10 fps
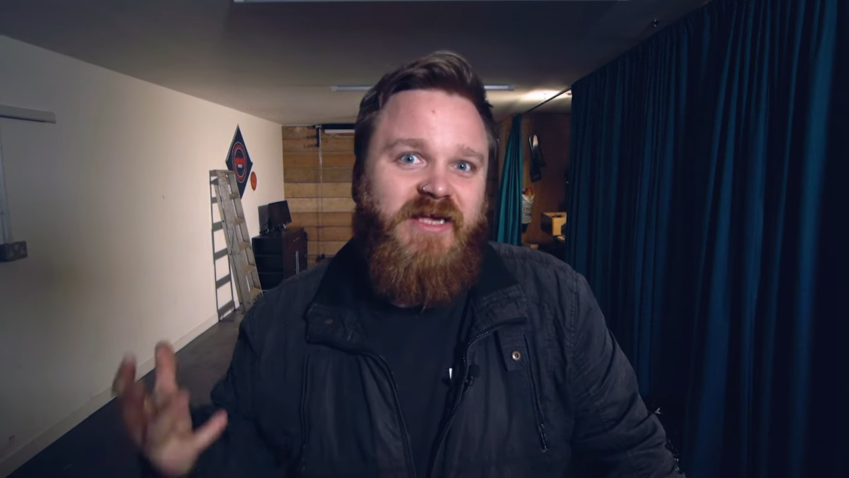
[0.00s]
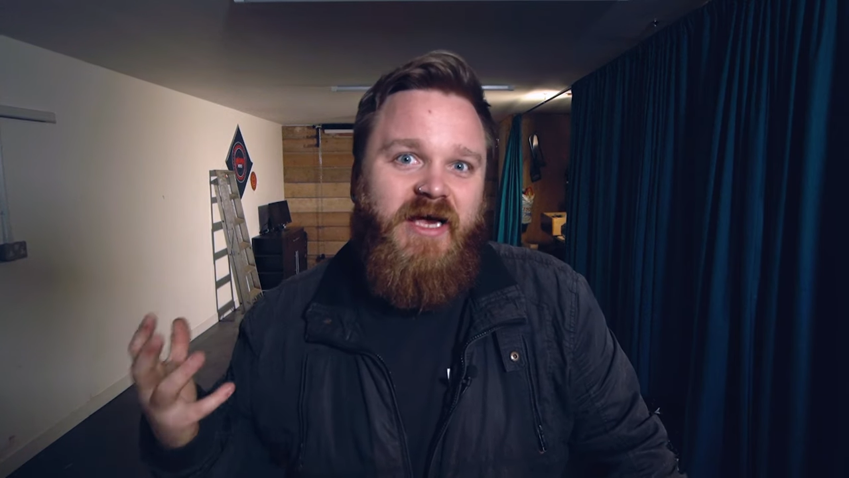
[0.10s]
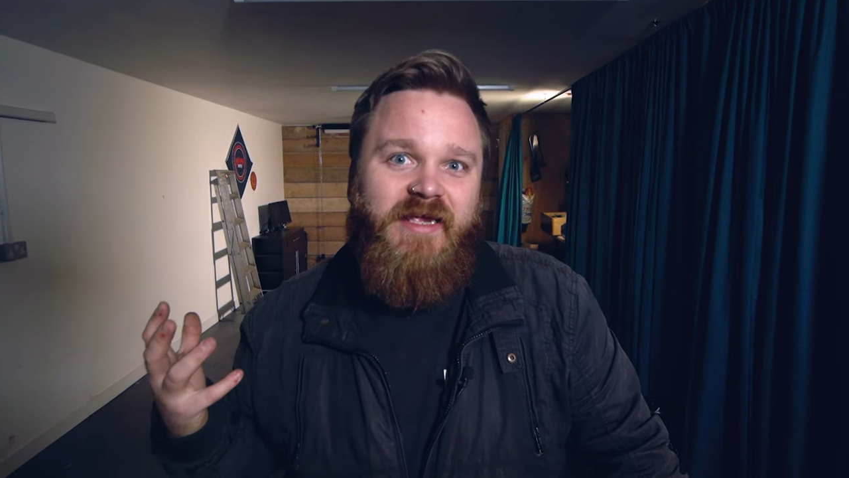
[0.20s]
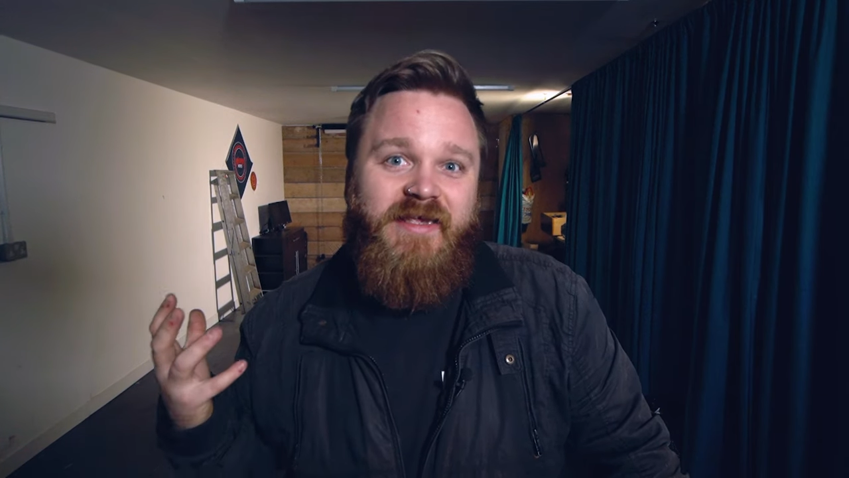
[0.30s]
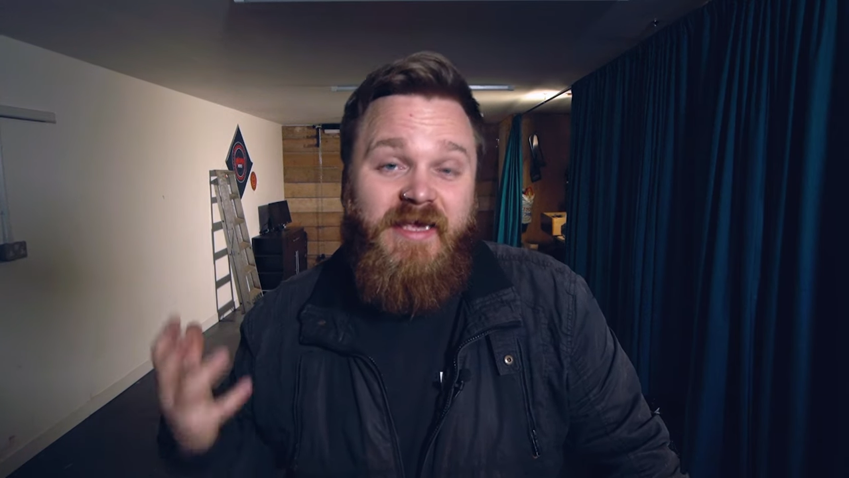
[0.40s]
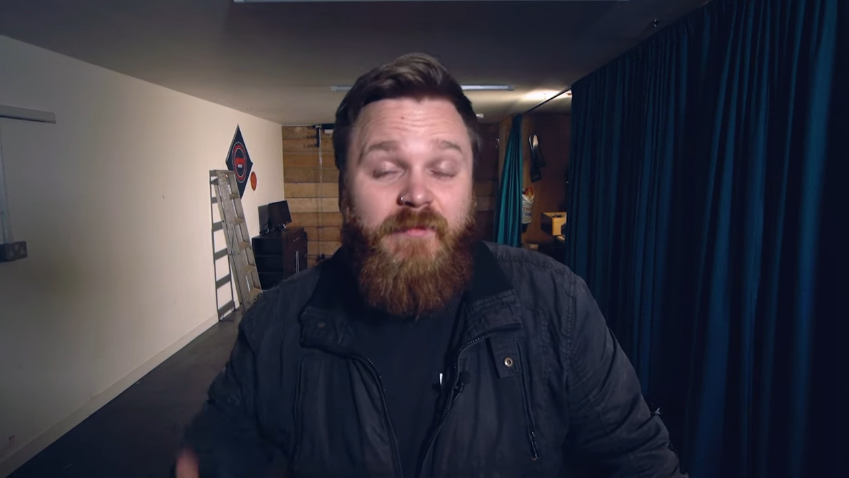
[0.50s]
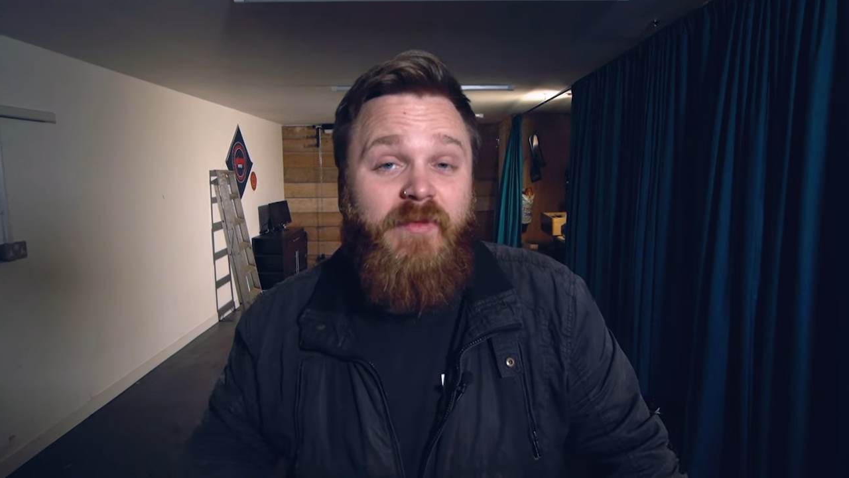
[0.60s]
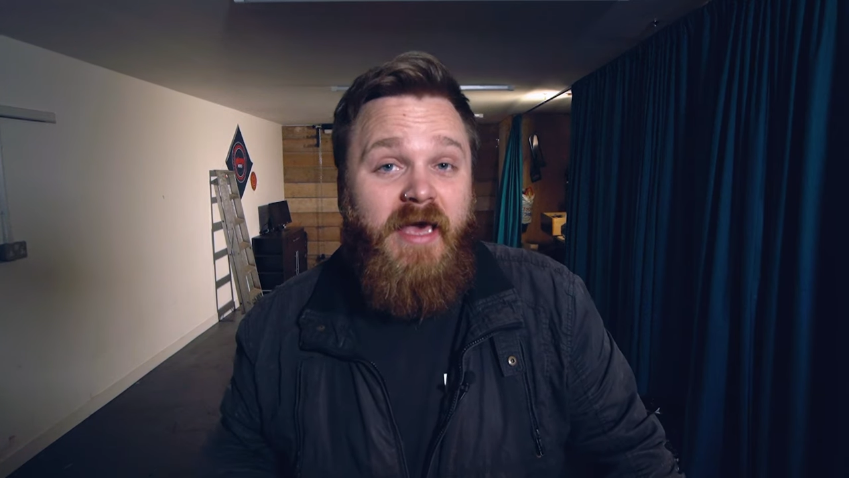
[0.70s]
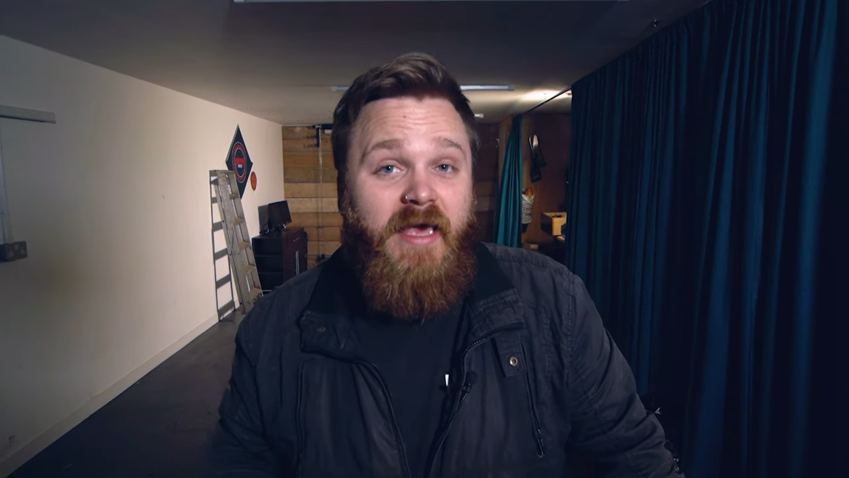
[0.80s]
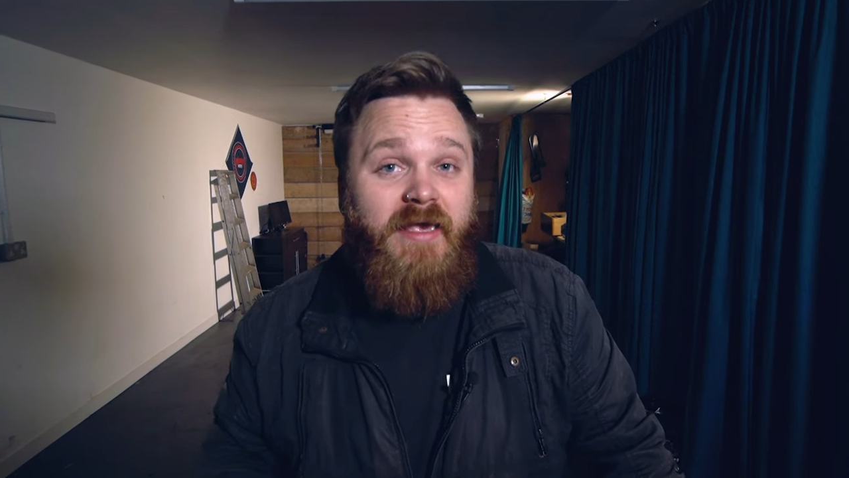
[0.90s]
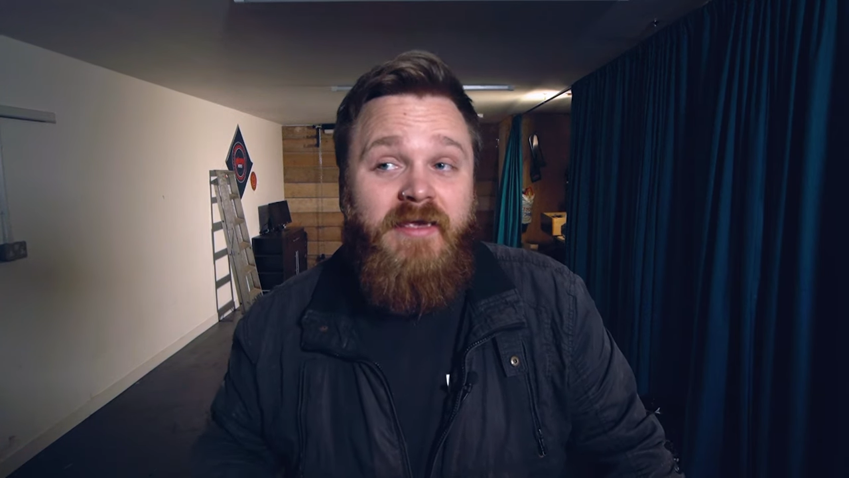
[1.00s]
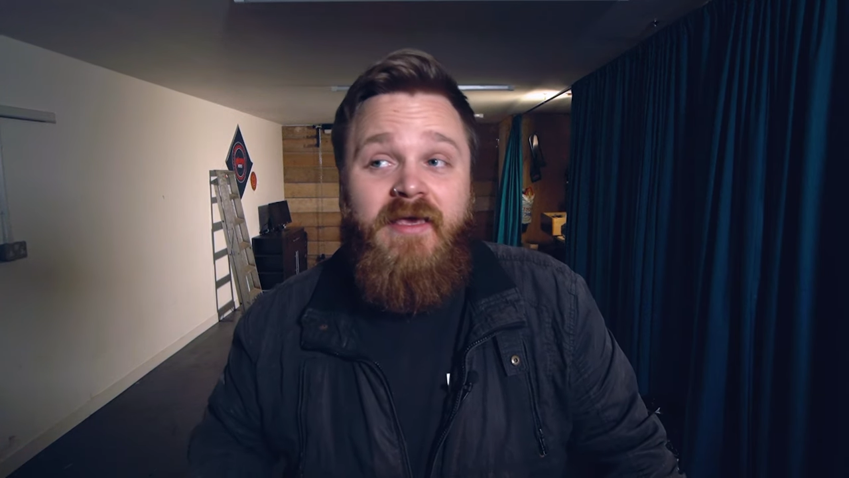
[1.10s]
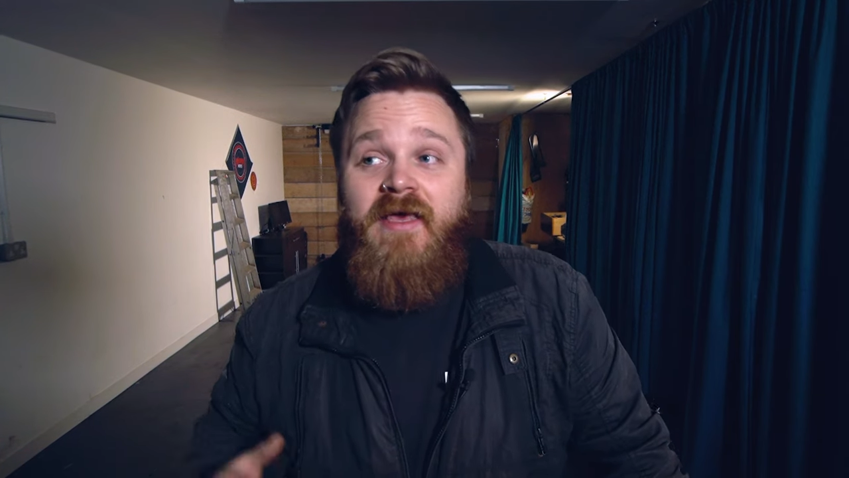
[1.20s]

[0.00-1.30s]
that I keep getting,